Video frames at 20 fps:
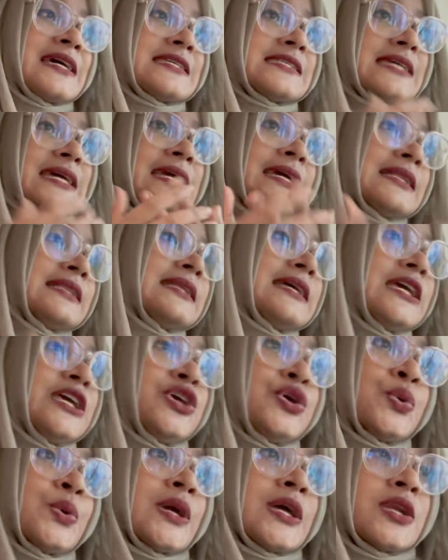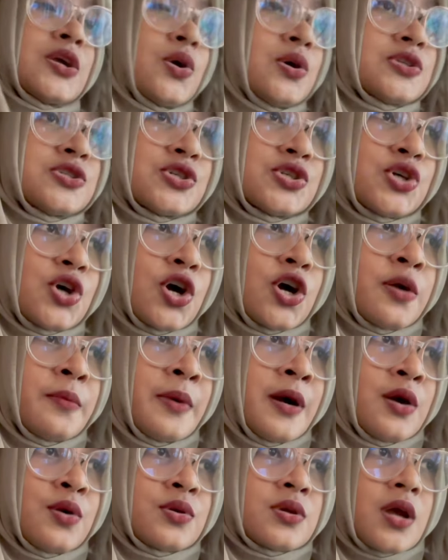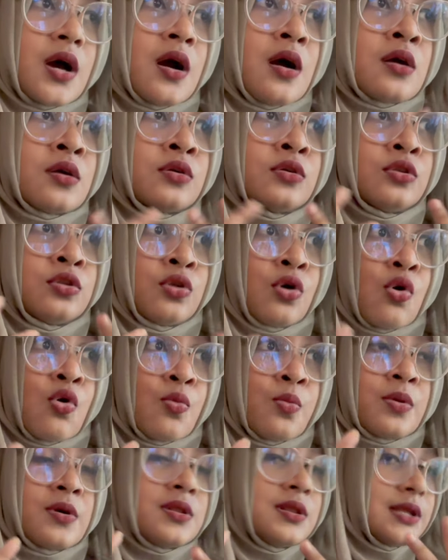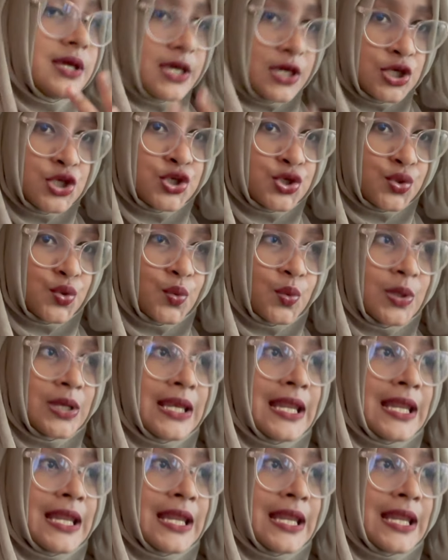Secondly, you can also talk about a global issue,